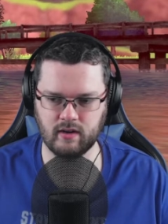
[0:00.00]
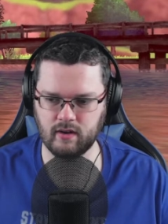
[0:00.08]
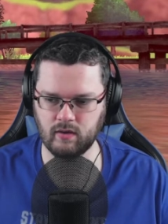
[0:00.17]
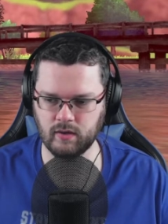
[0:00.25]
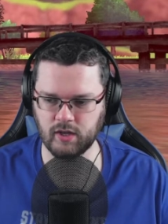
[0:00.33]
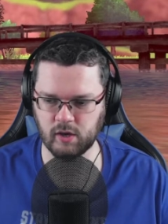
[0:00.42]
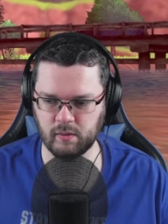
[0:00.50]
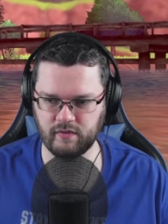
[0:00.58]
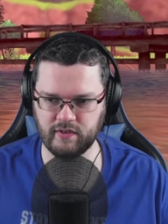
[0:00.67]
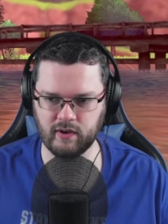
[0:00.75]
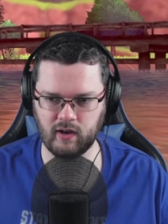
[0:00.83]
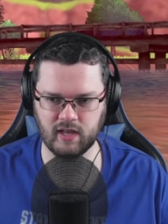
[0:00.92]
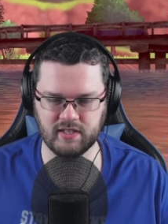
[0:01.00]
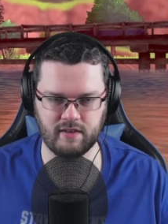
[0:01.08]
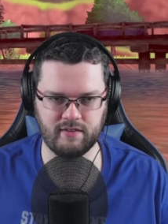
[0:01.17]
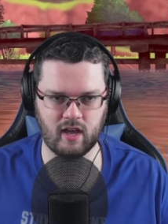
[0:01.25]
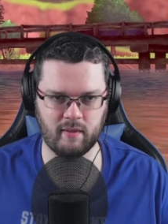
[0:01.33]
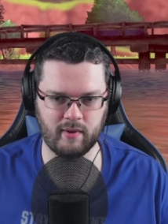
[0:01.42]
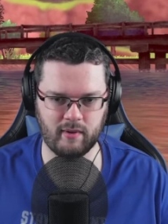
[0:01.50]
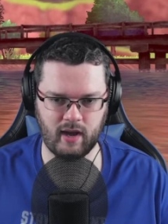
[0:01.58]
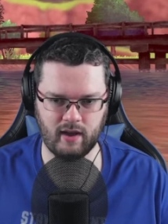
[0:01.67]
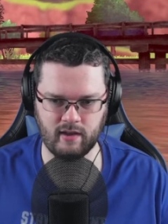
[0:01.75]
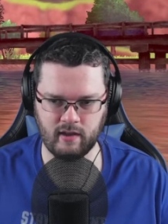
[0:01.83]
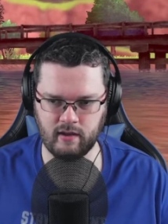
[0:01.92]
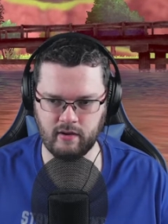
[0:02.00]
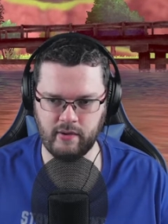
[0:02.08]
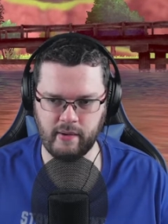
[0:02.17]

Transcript: Only you can prevent your lost save data, but not yet.